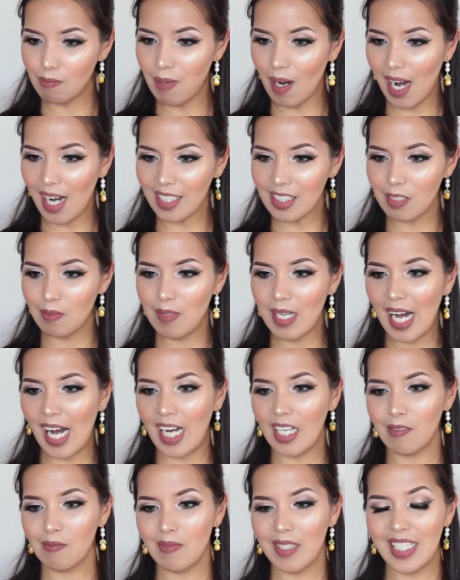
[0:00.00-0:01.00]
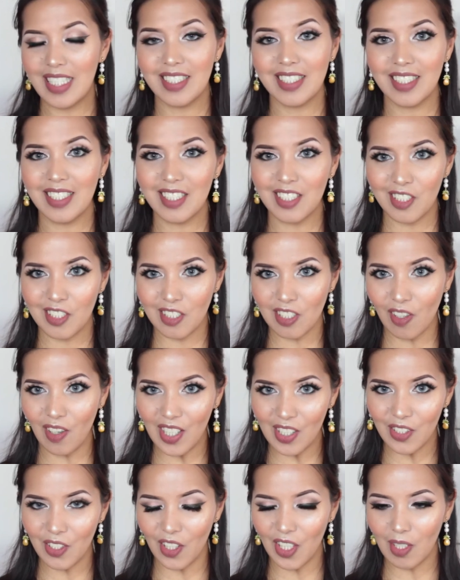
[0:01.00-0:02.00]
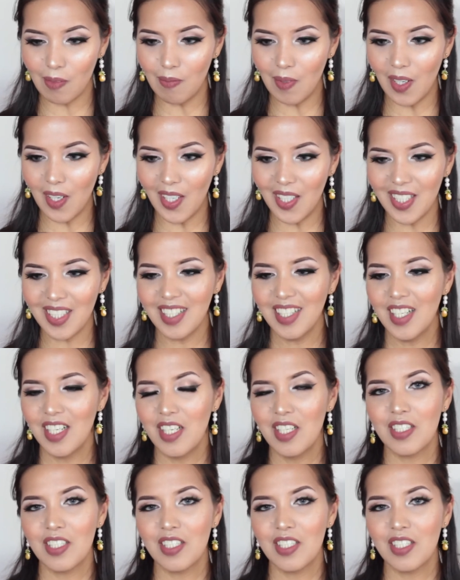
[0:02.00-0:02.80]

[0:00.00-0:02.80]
box behind me? Isn't it so adorable?